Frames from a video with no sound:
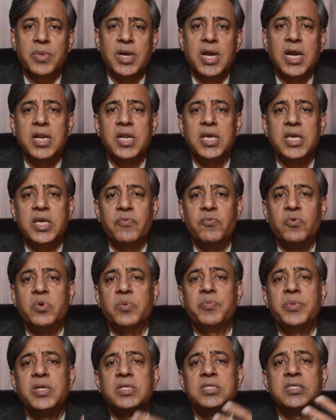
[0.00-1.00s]
and he
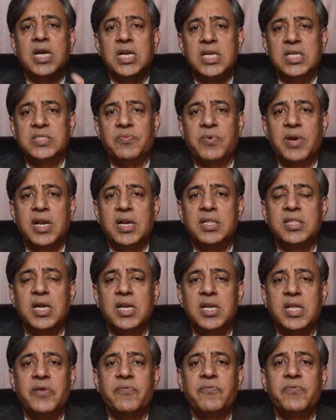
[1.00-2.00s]
would be satisfied
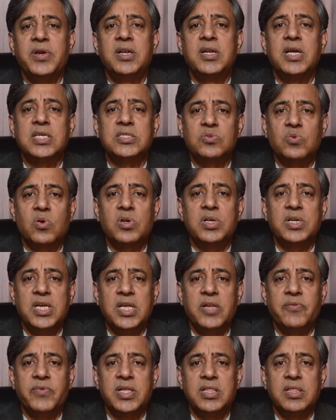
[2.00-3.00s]
that if he does not
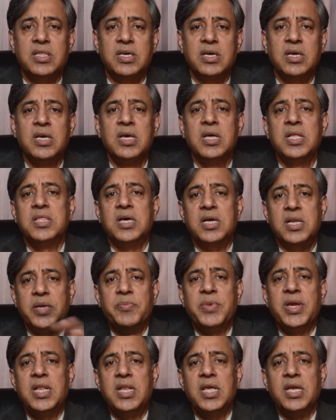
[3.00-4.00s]
deal with the
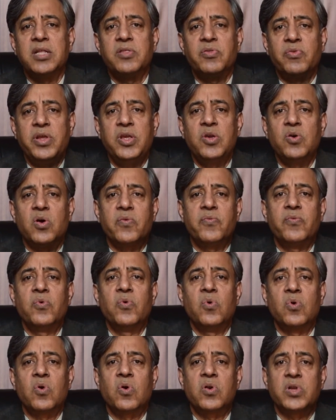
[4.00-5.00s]
remaining 3 or
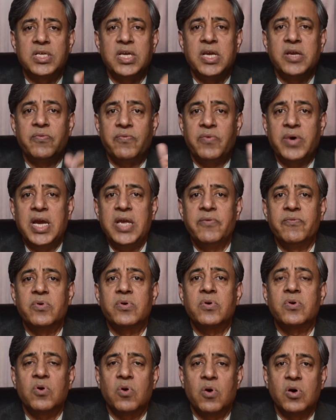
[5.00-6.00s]
4 or say 5
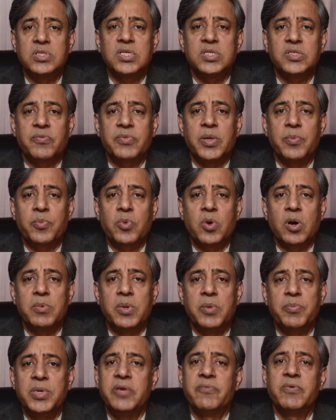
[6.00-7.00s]
causes of the
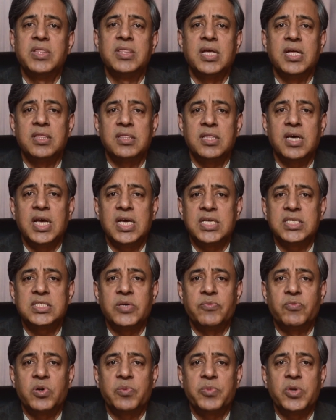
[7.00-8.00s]
problem, even then the
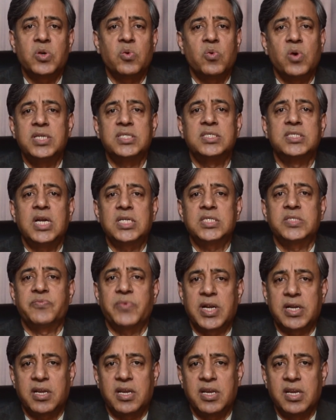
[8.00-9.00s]
essay would be quite
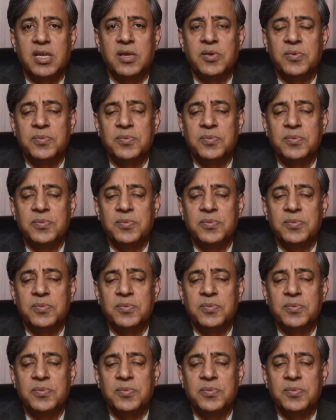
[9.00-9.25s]
satisfactory.